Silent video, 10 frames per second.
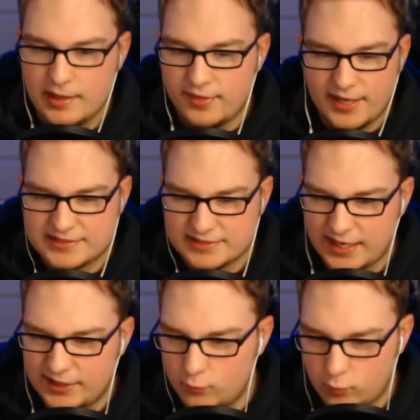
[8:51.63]
That's
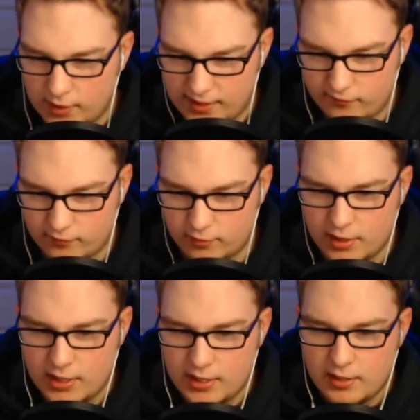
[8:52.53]
kind of whatever.
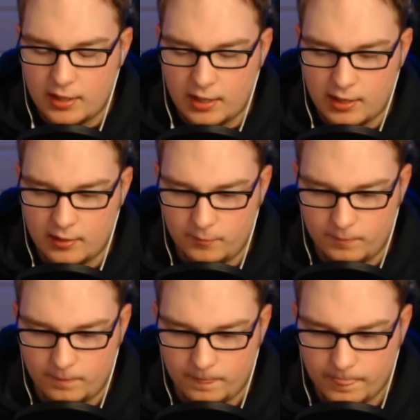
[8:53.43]

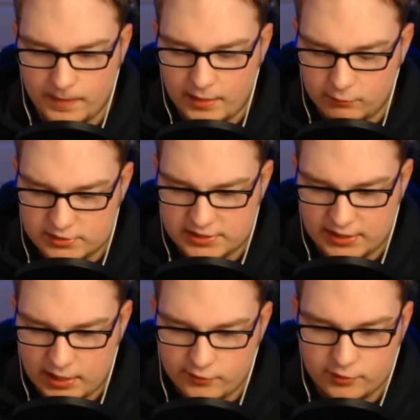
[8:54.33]
It was
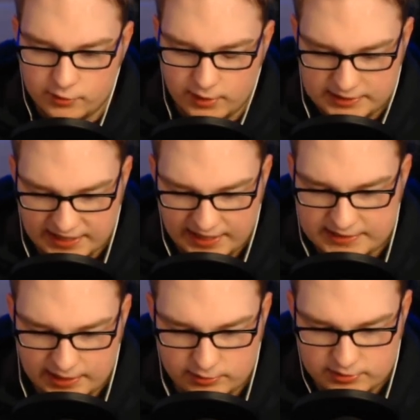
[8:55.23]
the other like
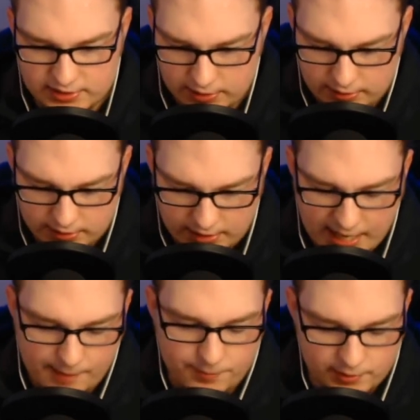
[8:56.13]
takedowns that
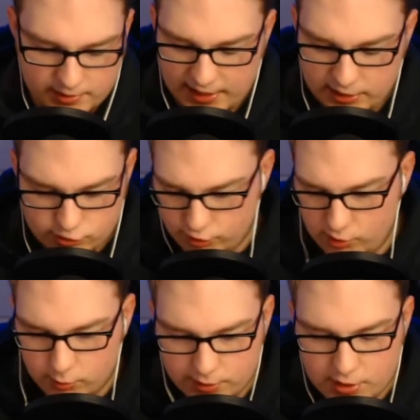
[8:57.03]
happened. Andrew,
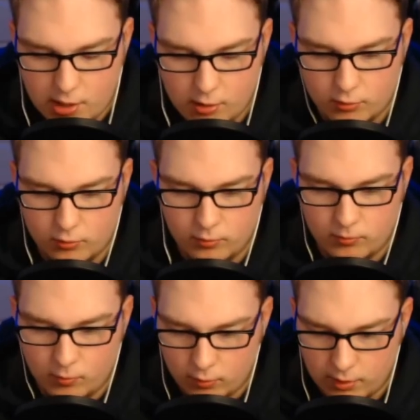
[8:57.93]
you would know
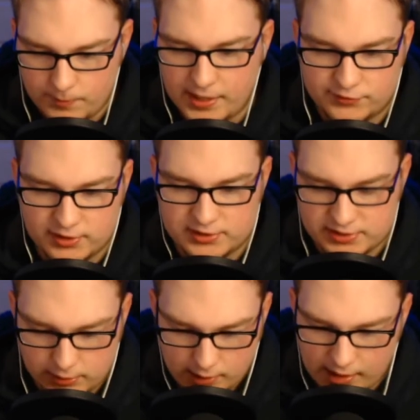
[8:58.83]
more about this
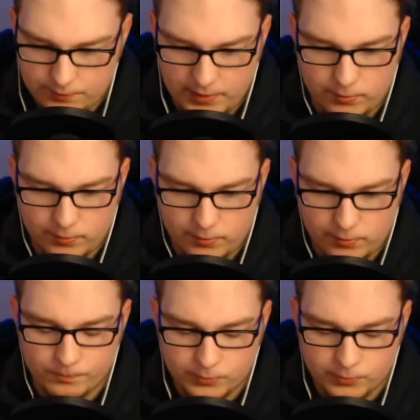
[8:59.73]
than a lot of people.